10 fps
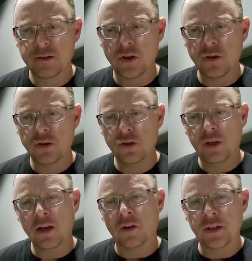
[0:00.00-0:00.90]
So you
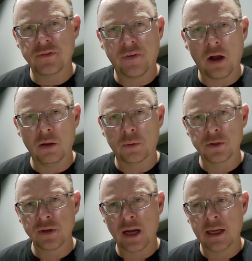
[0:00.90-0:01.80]
get all these
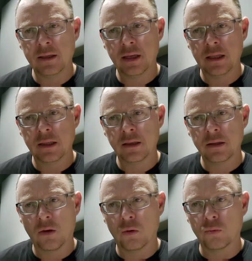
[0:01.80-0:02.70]
followers, right? And
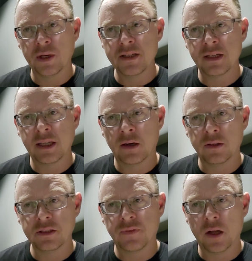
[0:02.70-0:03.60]
the whole reason to get all
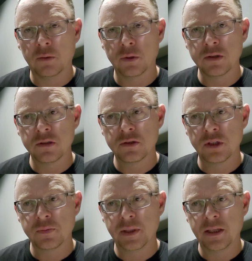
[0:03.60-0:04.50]
these followers is
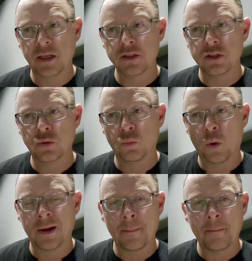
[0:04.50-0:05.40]
just because you
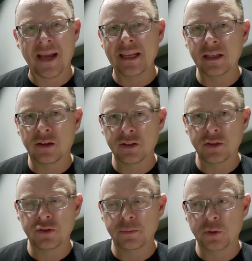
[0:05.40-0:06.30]
want to make it on
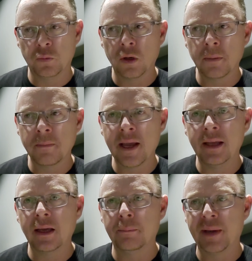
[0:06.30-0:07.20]
YouTube. You want to
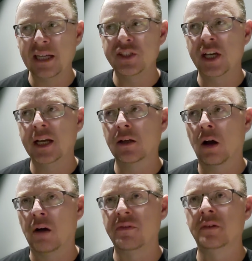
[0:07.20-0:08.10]
make a paycheck
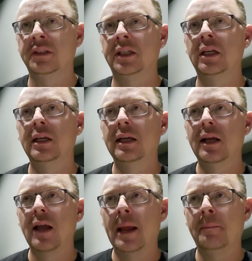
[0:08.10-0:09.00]
off of it
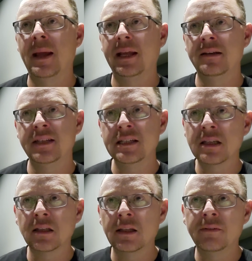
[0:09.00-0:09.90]
and make a
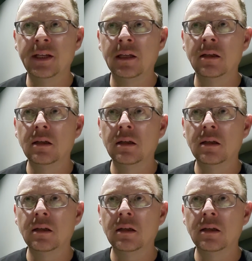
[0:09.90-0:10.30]
decent living,